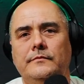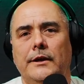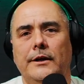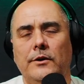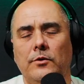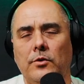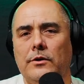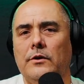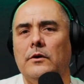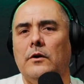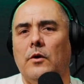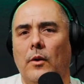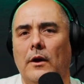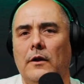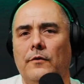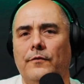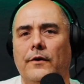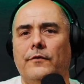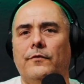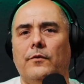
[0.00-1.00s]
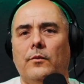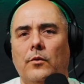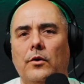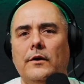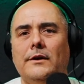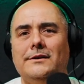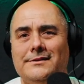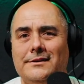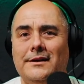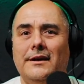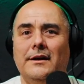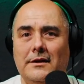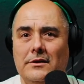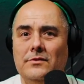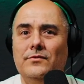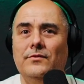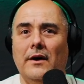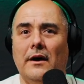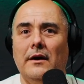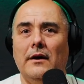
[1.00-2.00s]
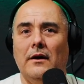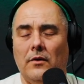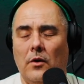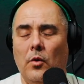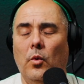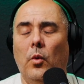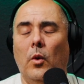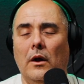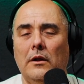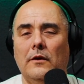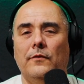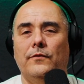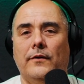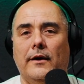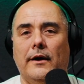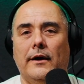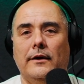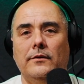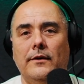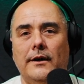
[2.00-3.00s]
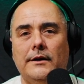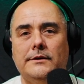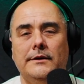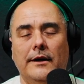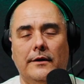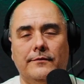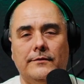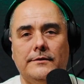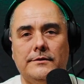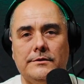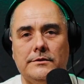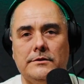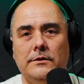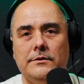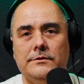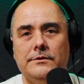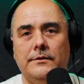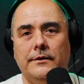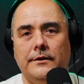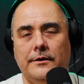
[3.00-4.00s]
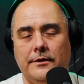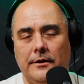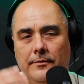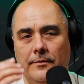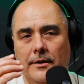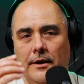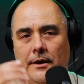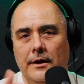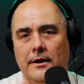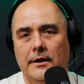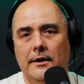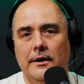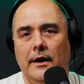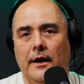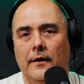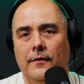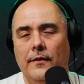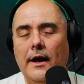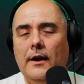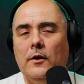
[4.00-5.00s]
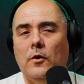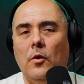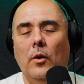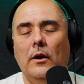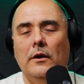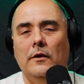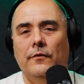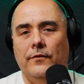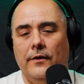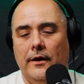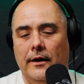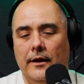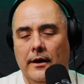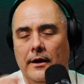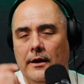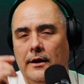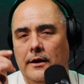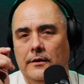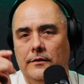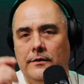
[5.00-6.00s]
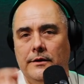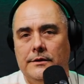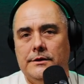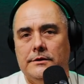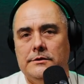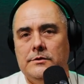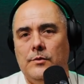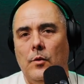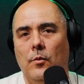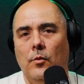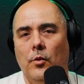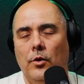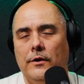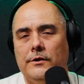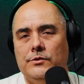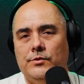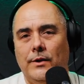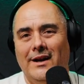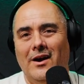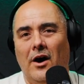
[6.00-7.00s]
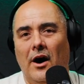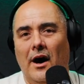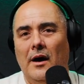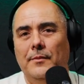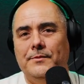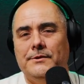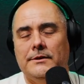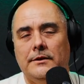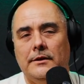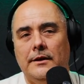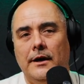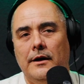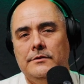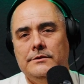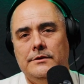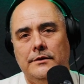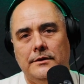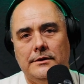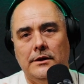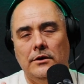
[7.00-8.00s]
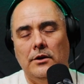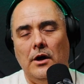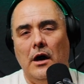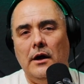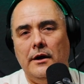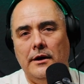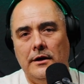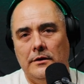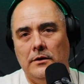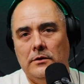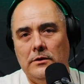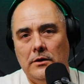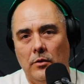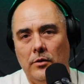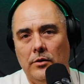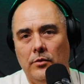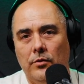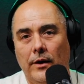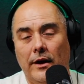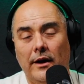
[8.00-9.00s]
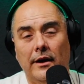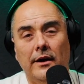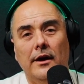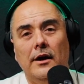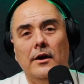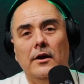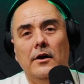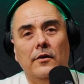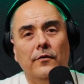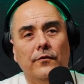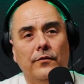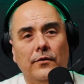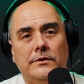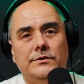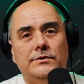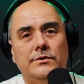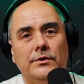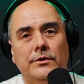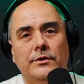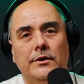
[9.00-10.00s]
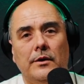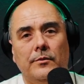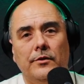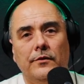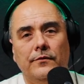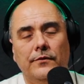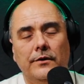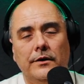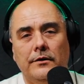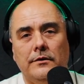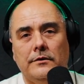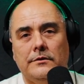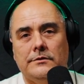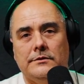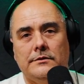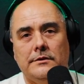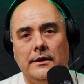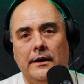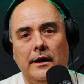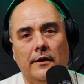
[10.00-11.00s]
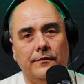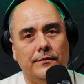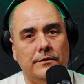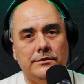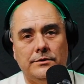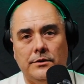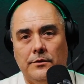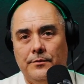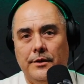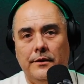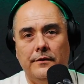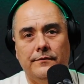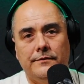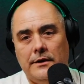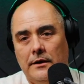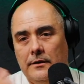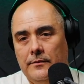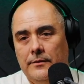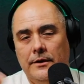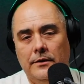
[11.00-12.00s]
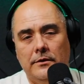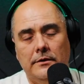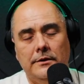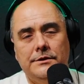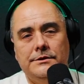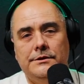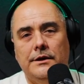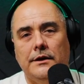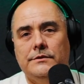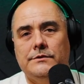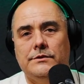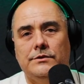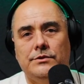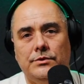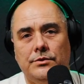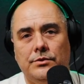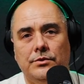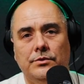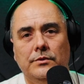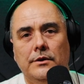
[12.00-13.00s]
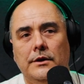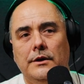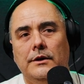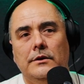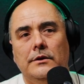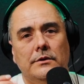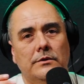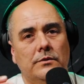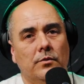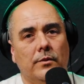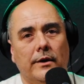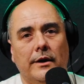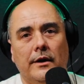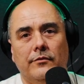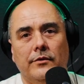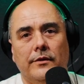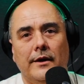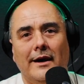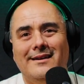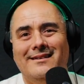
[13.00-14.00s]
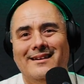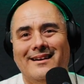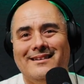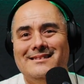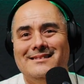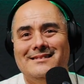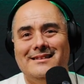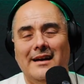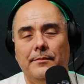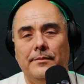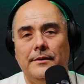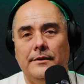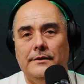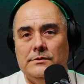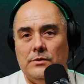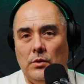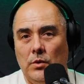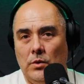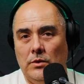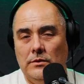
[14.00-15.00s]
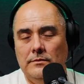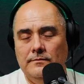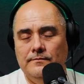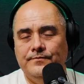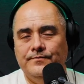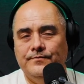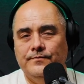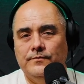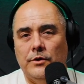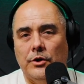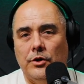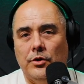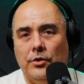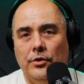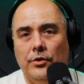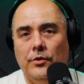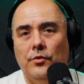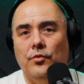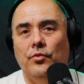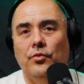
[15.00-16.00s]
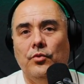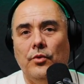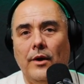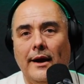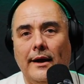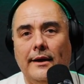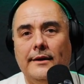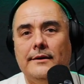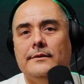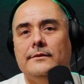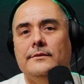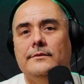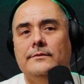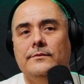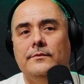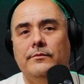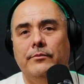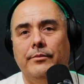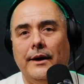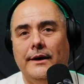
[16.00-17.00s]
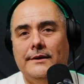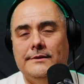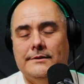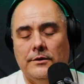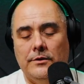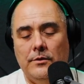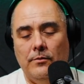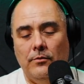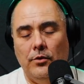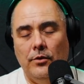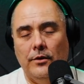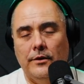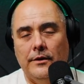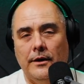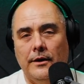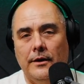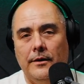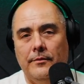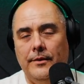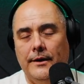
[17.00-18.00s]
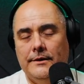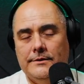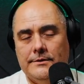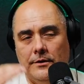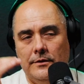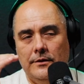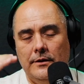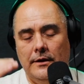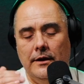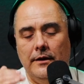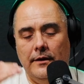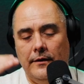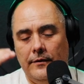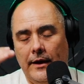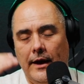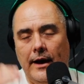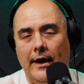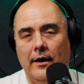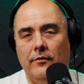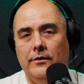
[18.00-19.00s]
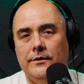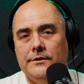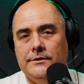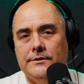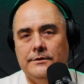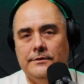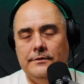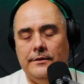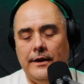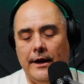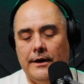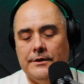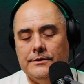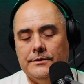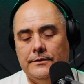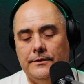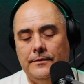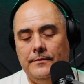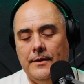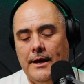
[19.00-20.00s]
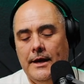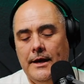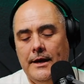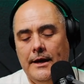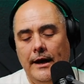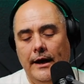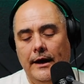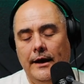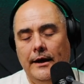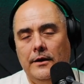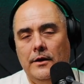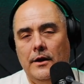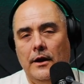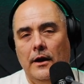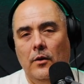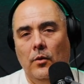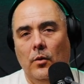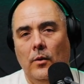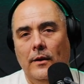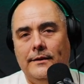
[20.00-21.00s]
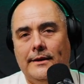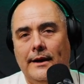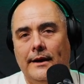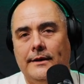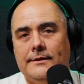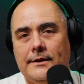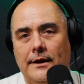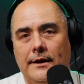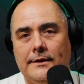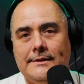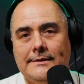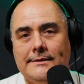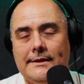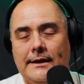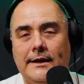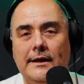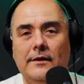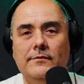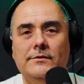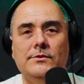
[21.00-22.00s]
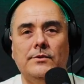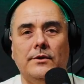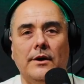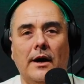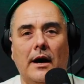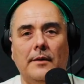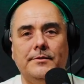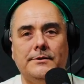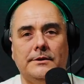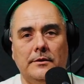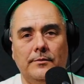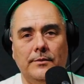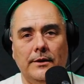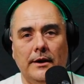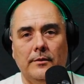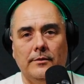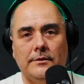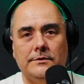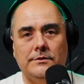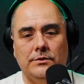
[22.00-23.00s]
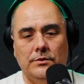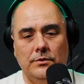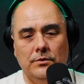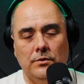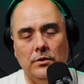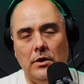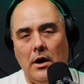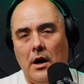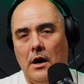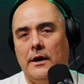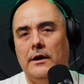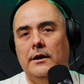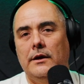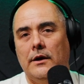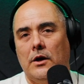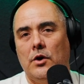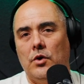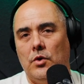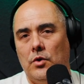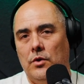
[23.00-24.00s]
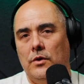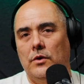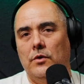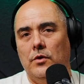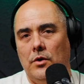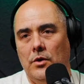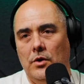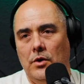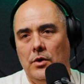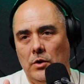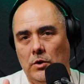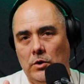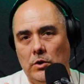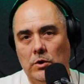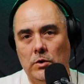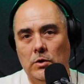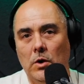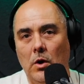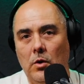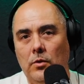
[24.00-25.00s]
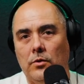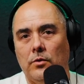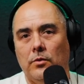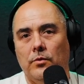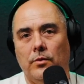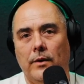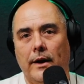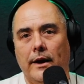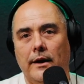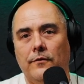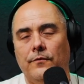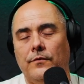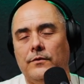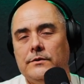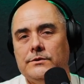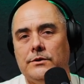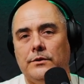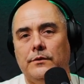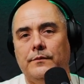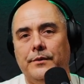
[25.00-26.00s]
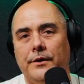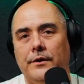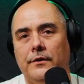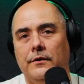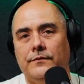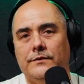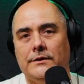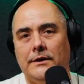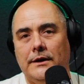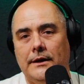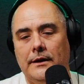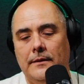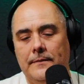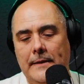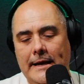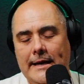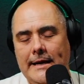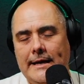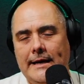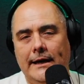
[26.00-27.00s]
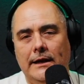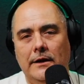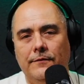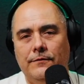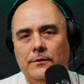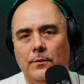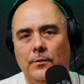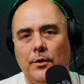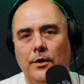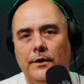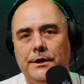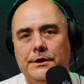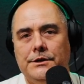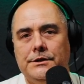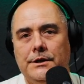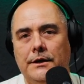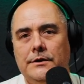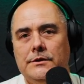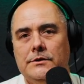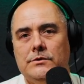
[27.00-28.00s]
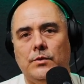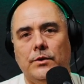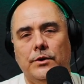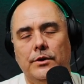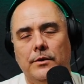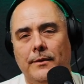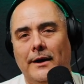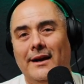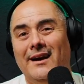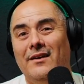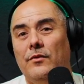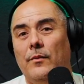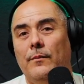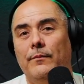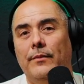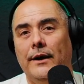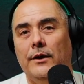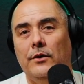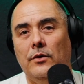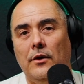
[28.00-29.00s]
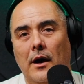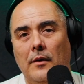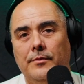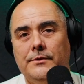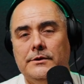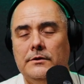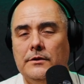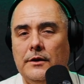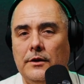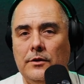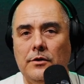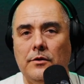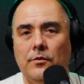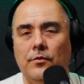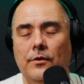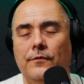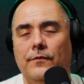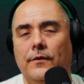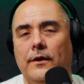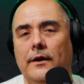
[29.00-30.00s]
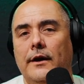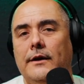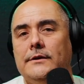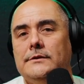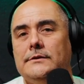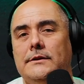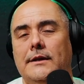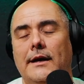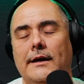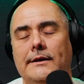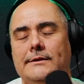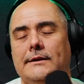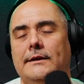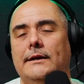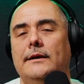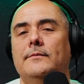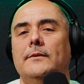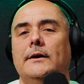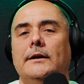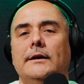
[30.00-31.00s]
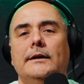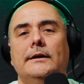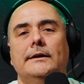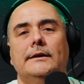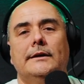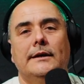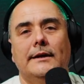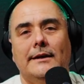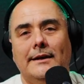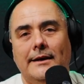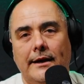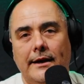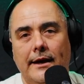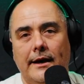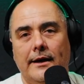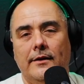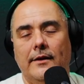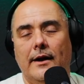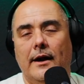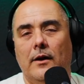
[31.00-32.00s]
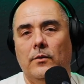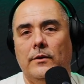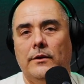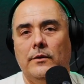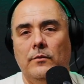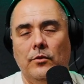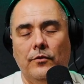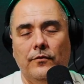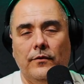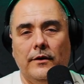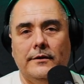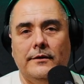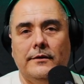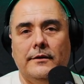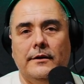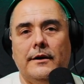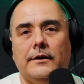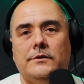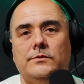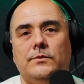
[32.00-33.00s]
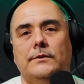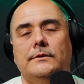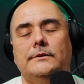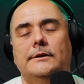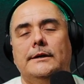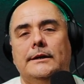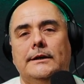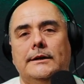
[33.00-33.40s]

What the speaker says: In order to qualify for a mortgage today, you've got to qualify. You actually have to disclose your income and then qualify. The adjustable mortgage rate option allows you to lock in a lower rate for a certain number of years. And after a certain period of time, it'll adjust to whatever that next step is, or the current rate based on the average nationally. And what that does is it gives you an option to be able to lock in a current lower rate for a certain period of time. And if the market changes where you might have a better option, then you can refinance in that time, get out of that one and move on to the next one.